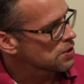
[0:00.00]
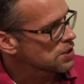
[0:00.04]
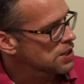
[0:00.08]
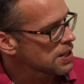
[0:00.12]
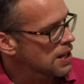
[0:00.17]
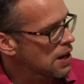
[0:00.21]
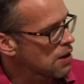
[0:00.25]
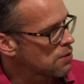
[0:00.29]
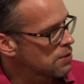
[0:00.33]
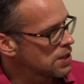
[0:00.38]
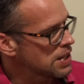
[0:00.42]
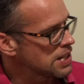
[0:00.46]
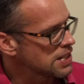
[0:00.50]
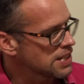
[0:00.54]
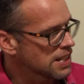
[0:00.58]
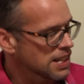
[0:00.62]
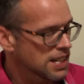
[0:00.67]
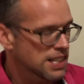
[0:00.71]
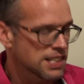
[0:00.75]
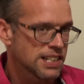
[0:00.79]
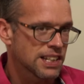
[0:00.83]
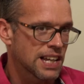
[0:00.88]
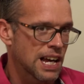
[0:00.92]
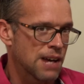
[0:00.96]
see how easy it
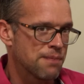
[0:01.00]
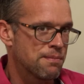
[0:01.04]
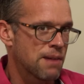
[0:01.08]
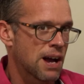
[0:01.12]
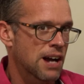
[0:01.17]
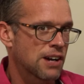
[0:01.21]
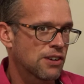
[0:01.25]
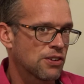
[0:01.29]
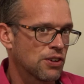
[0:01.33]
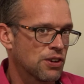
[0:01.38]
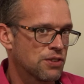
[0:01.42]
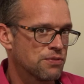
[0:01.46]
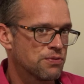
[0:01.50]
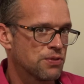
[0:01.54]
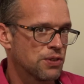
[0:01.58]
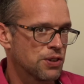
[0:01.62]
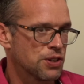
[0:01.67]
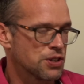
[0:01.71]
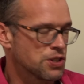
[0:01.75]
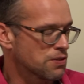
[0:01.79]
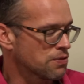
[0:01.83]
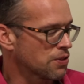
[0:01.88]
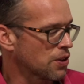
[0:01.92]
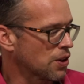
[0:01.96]
is to get macro
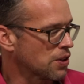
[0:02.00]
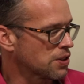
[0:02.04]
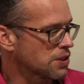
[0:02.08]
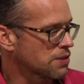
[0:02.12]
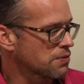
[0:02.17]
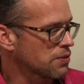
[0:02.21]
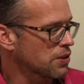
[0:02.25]
footage of those.